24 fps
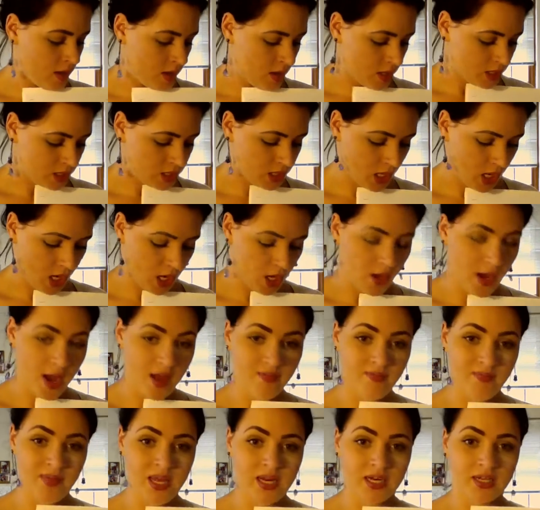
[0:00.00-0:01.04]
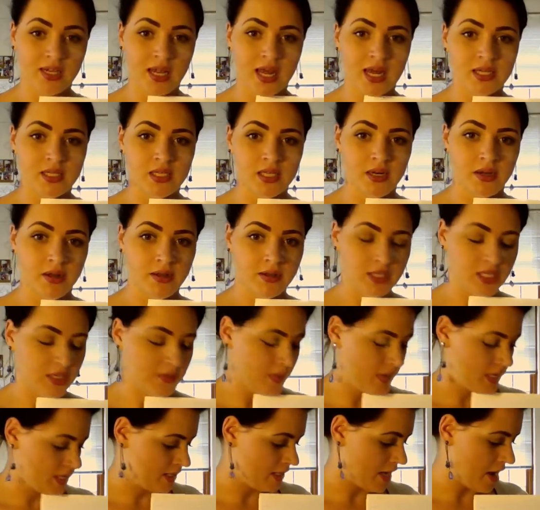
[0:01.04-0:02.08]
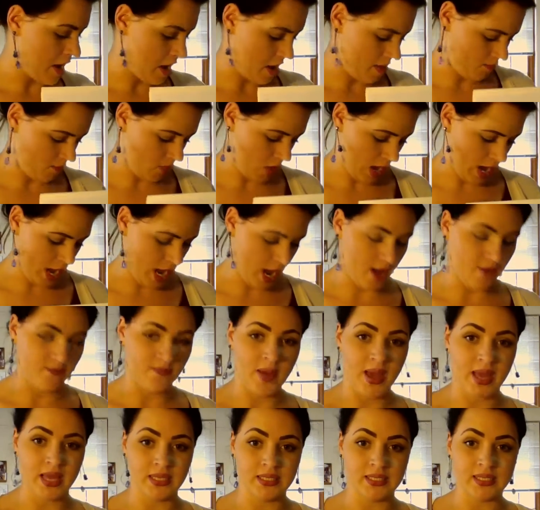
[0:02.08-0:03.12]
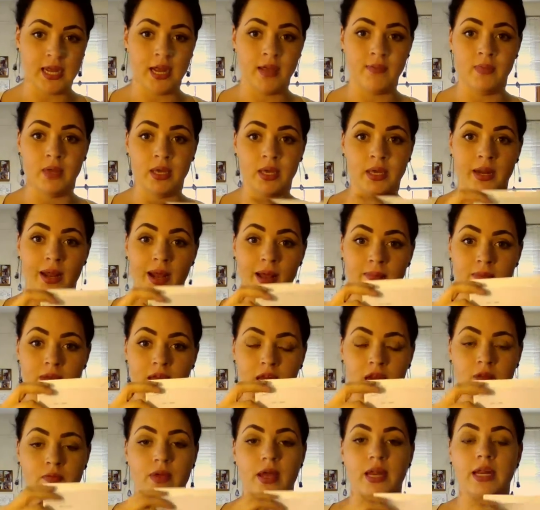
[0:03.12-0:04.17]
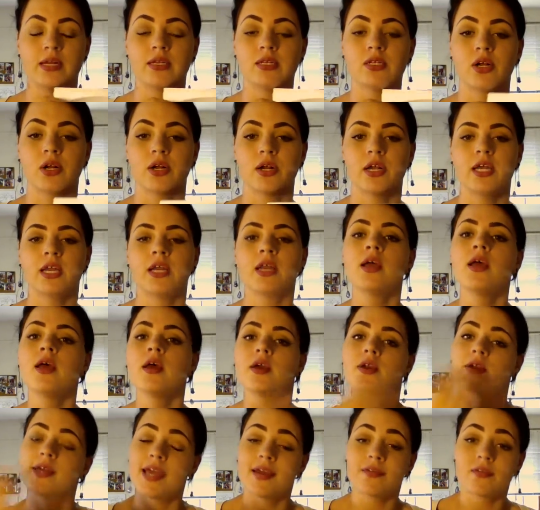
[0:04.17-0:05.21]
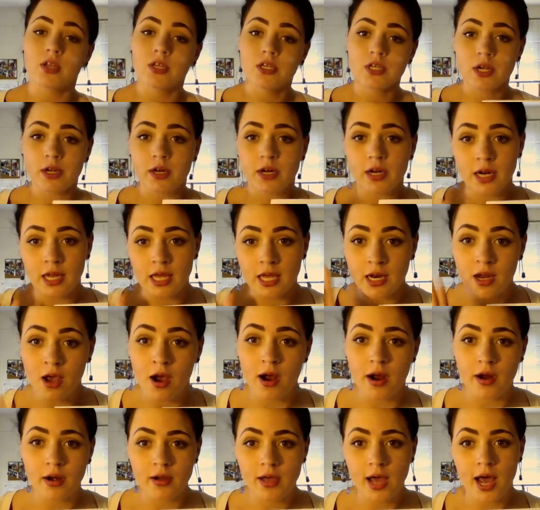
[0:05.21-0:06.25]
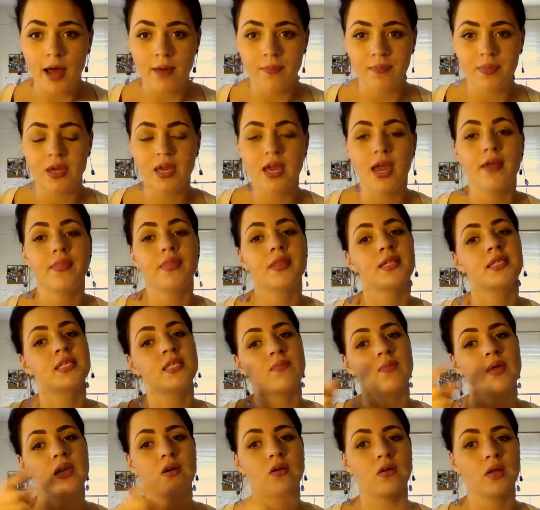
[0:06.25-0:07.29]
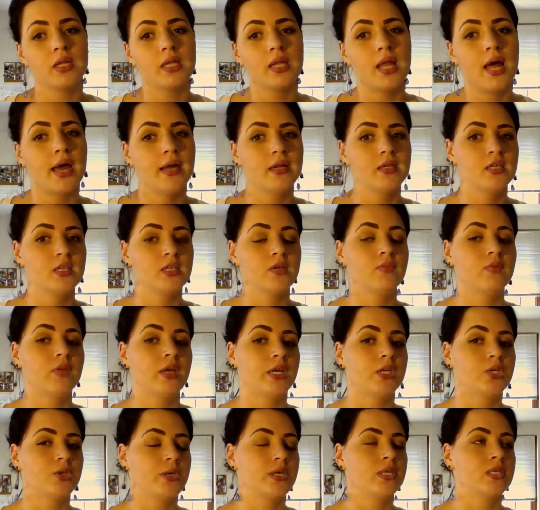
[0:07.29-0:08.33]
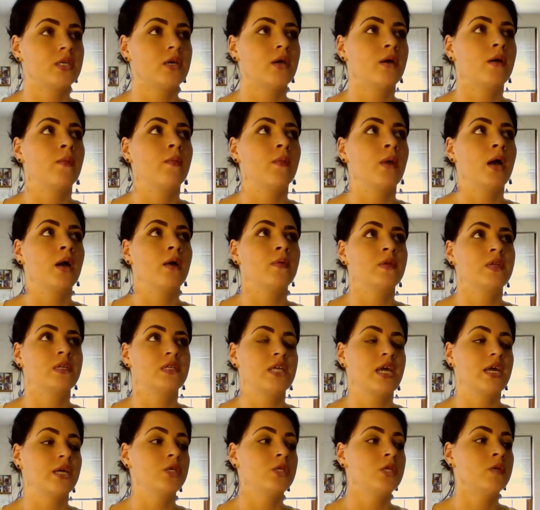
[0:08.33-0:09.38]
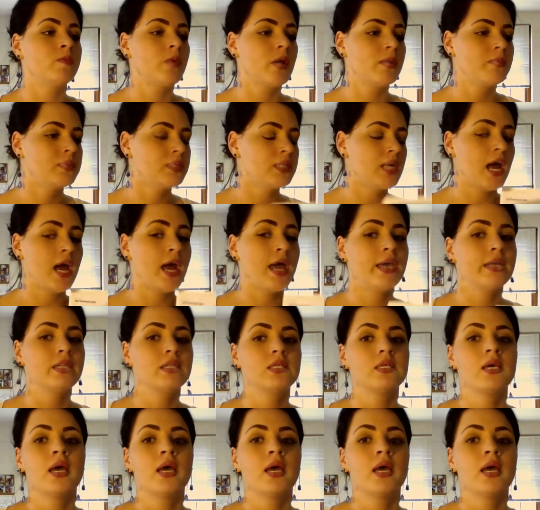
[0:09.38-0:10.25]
So I've made lots of notes to myself. I have my assignment I'm getting ready to turn in. You have to turn it in hard copy and then submit it online to the plagiarism detection website,